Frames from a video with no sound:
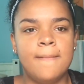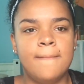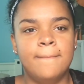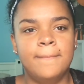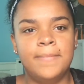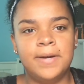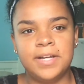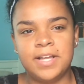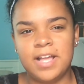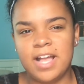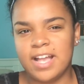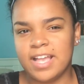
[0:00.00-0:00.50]

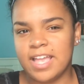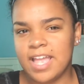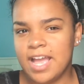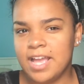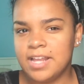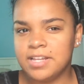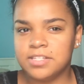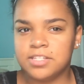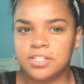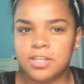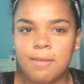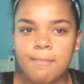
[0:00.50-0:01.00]
but
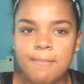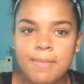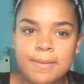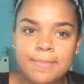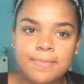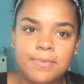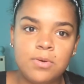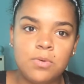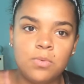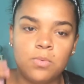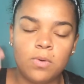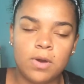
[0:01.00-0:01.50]
again, some
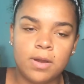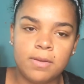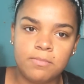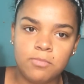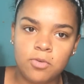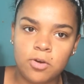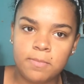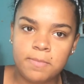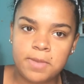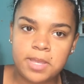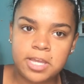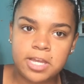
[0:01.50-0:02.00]
people want
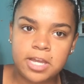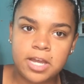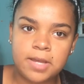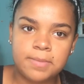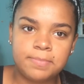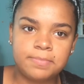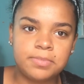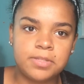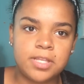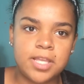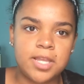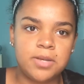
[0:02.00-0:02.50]
more makeup
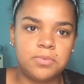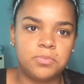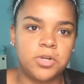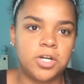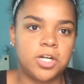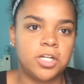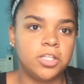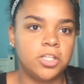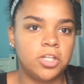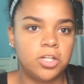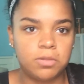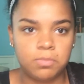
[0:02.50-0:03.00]
and want
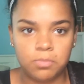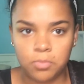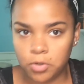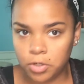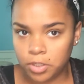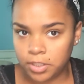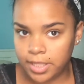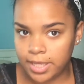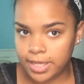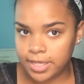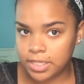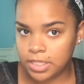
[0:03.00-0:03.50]
to look more
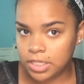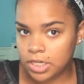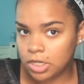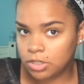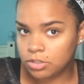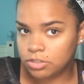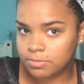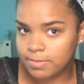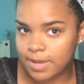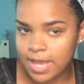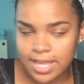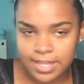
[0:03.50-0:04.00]
like, you know,
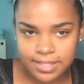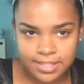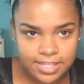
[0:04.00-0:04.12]
dramatic.